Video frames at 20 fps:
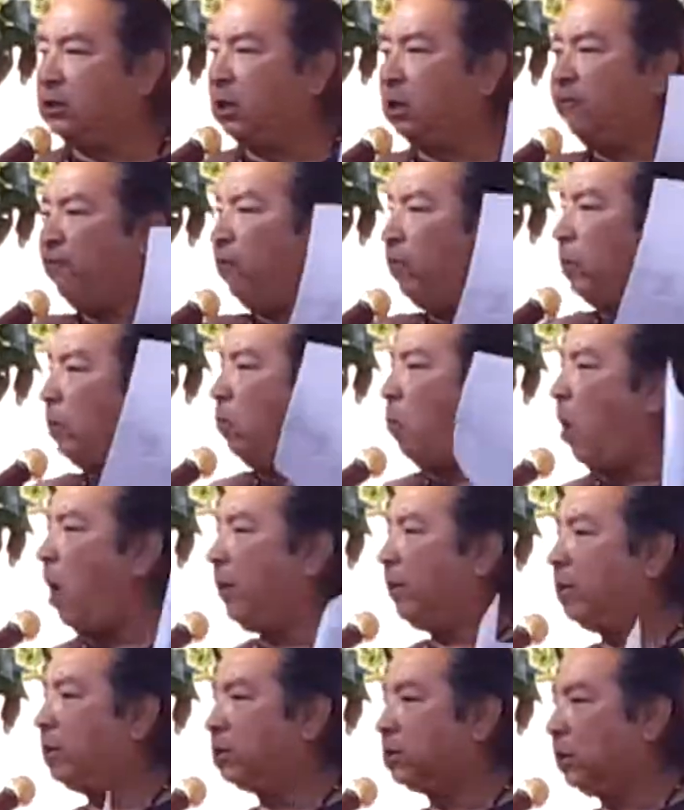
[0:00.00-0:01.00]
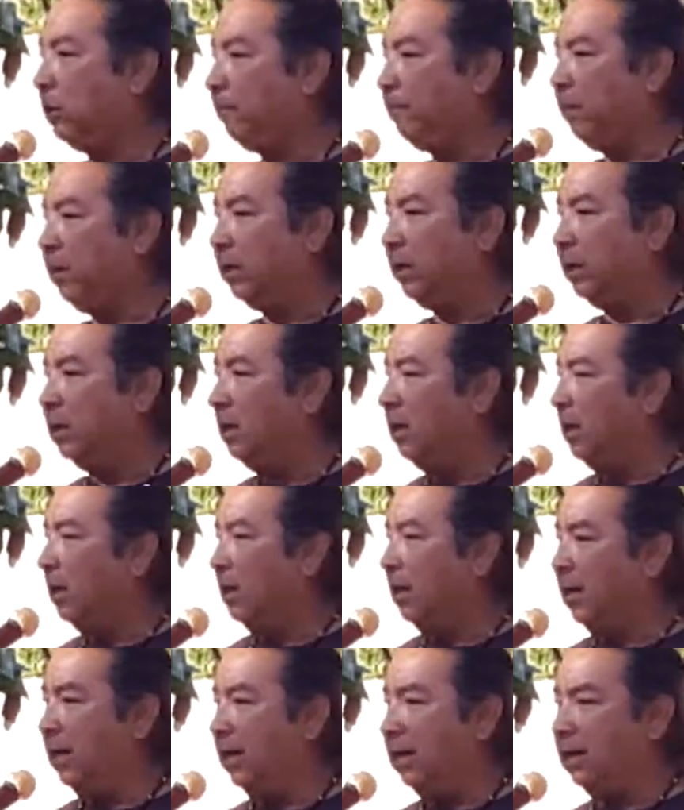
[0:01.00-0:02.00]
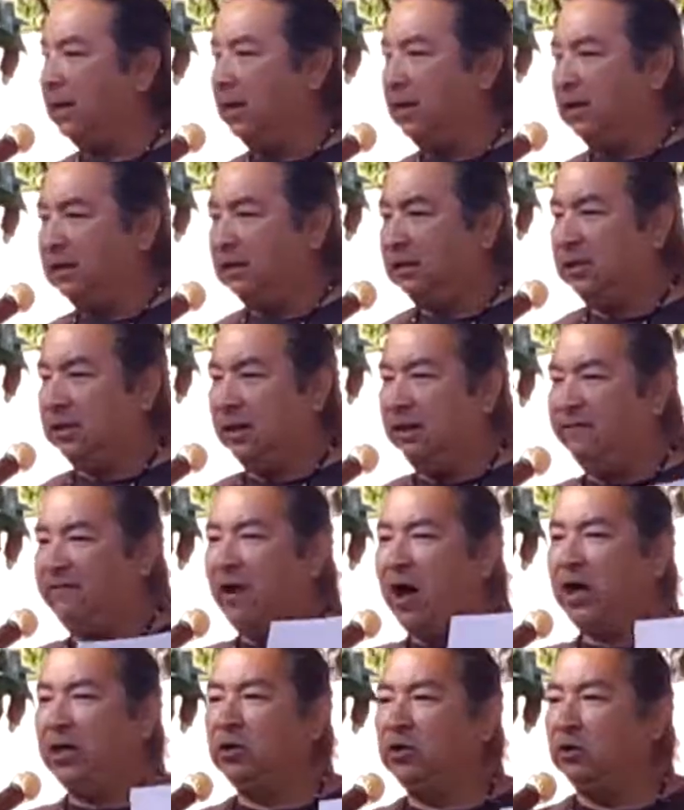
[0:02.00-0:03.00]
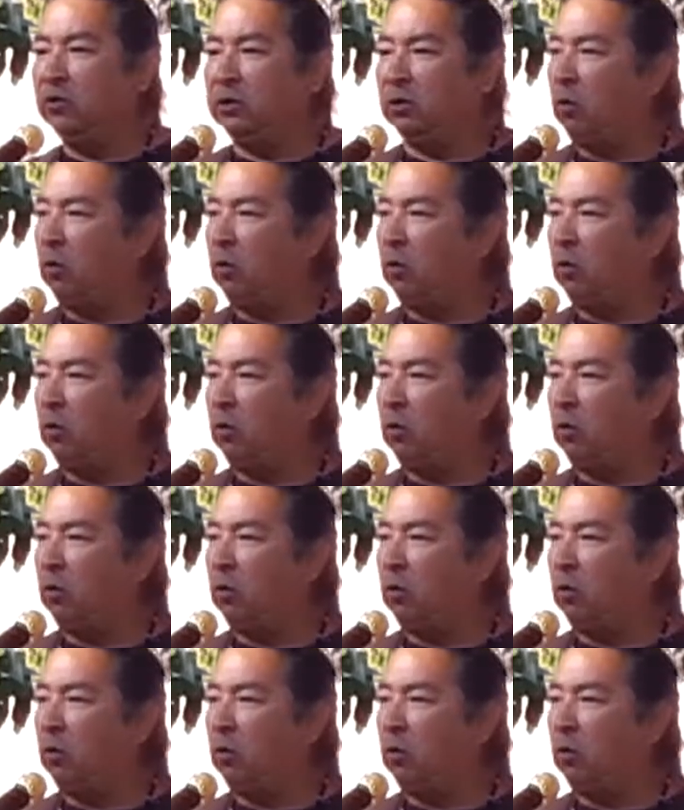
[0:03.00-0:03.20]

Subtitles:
Look for the water serpent, the Avanu.